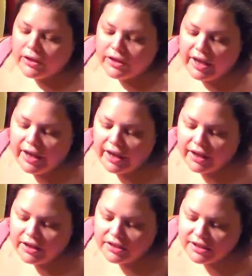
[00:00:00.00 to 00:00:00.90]

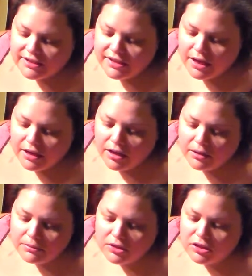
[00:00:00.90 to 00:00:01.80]
Okay, next
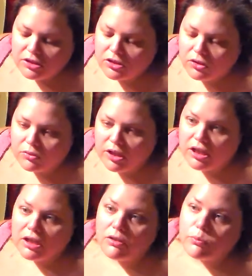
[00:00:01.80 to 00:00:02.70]
I'm gonna go
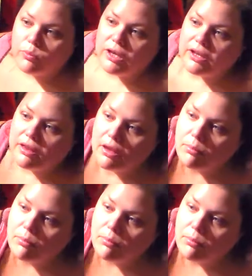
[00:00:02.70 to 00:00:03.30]
in with